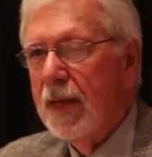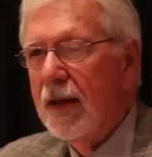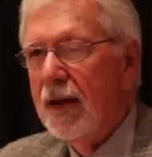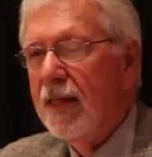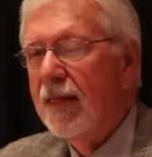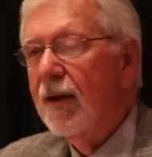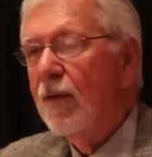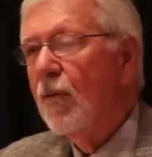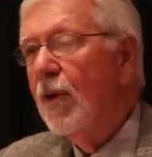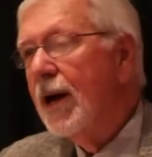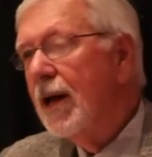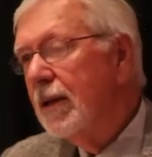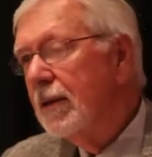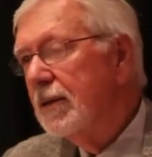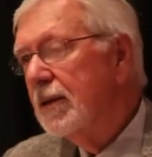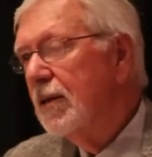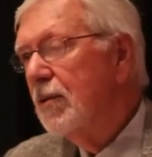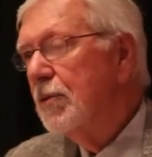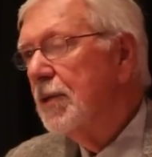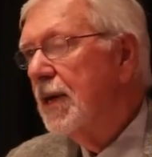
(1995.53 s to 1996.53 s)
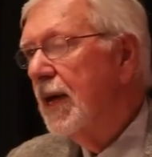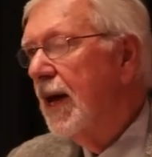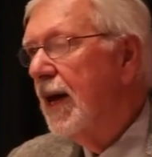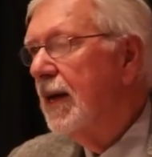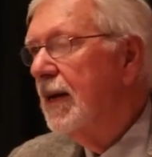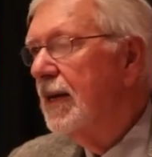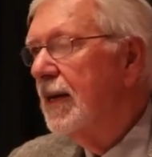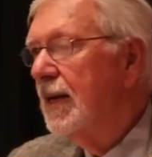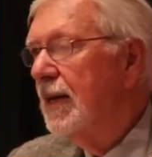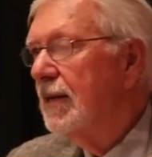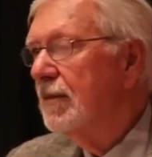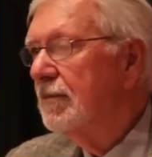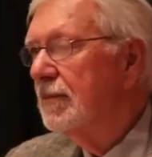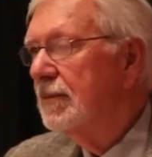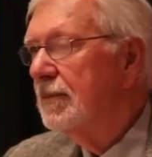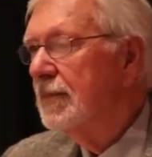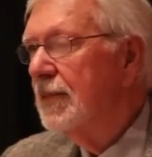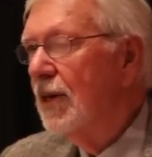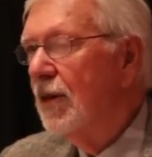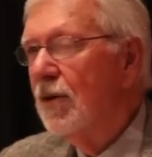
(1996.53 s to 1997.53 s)
And I thought, well, okay, um,
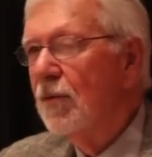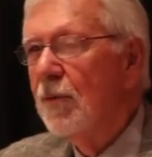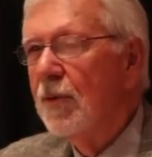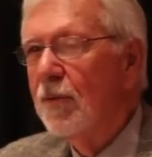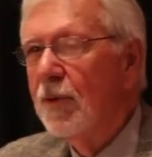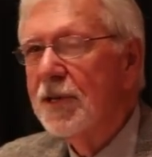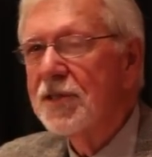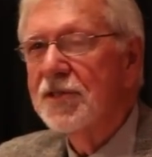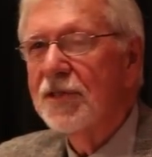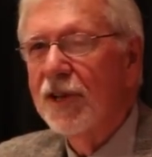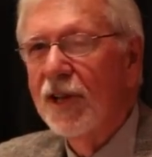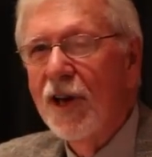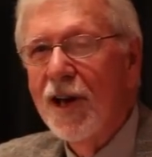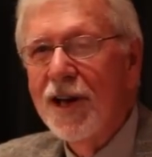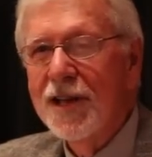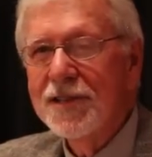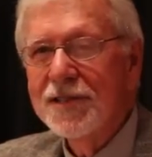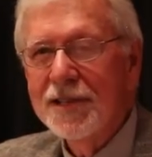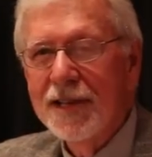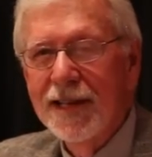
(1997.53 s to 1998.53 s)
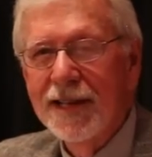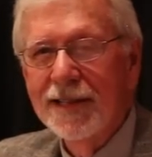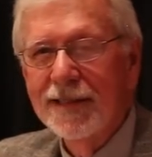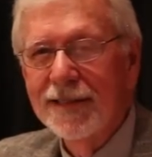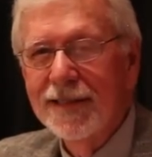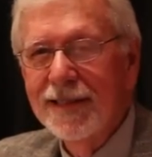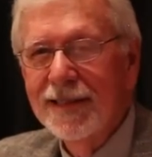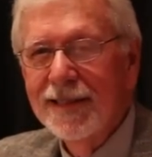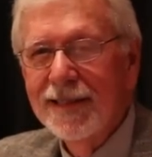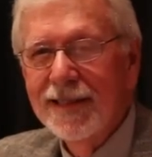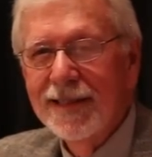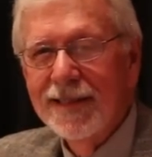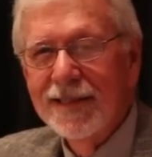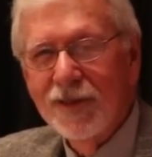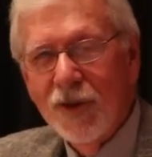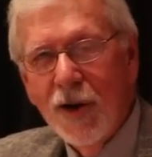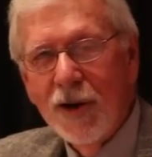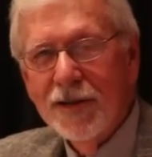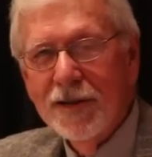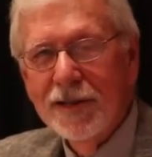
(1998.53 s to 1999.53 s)
you know, what's the loss? I'll
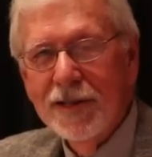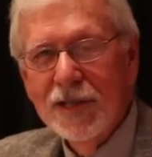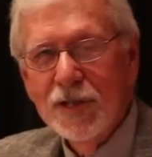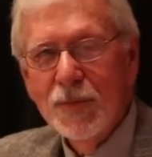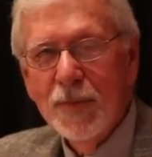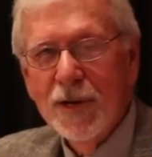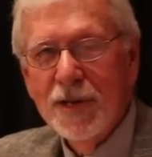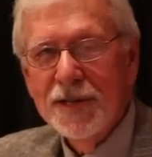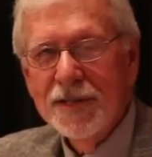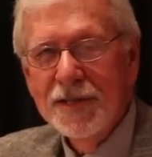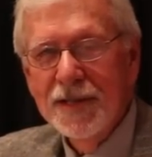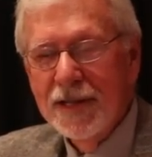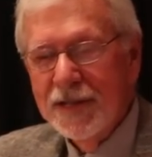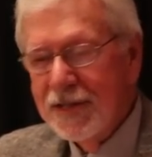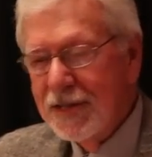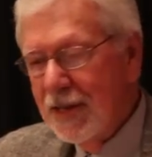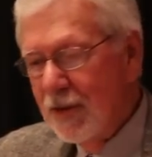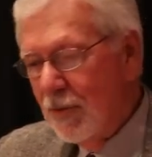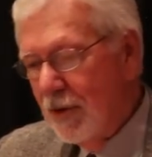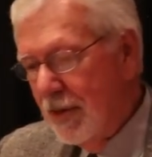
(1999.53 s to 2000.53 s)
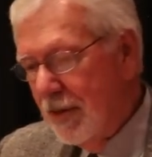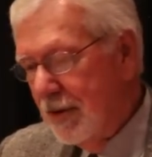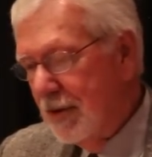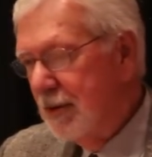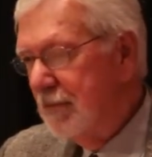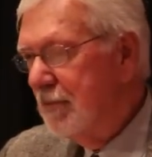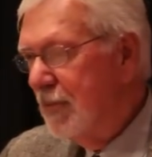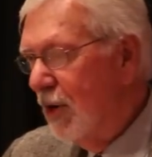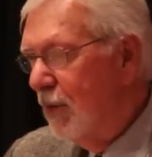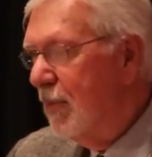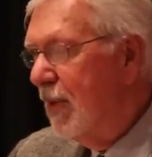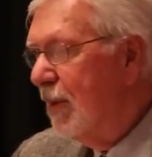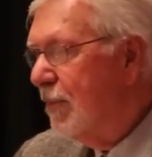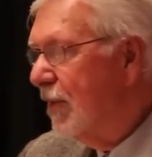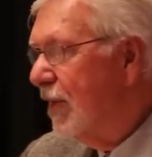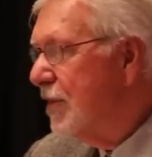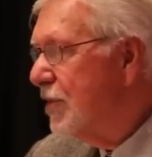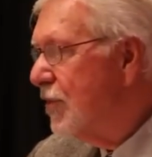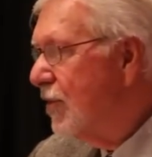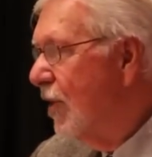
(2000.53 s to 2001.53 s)
talk to this person and see whether her
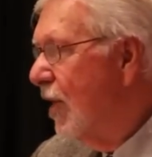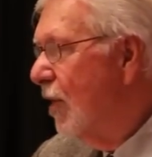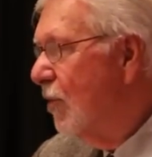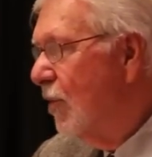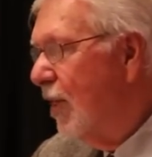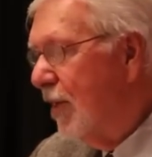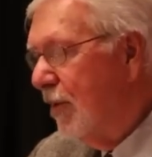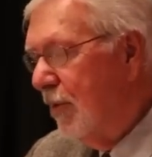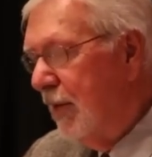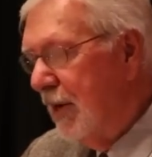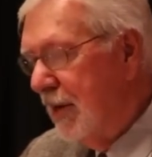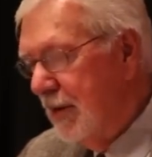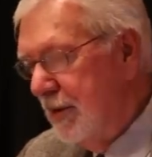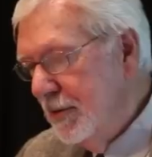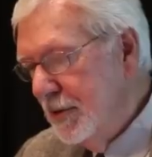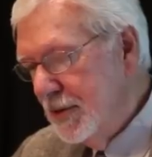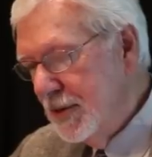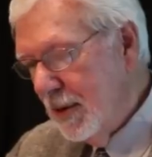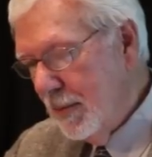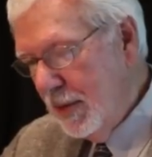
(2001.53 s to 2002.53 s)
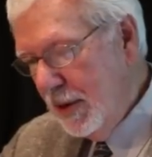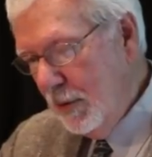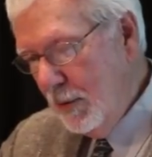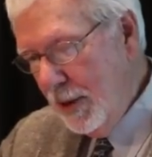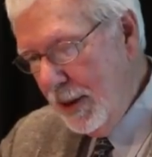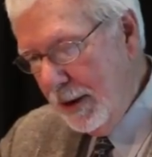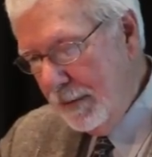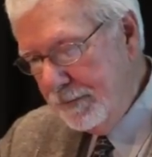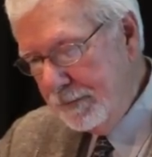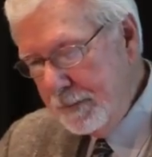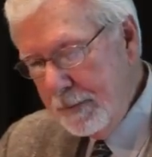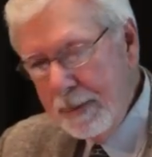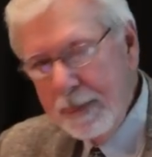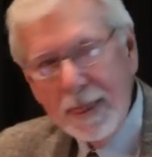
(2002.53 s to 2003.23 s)
memory is strong, whether we can do something with it.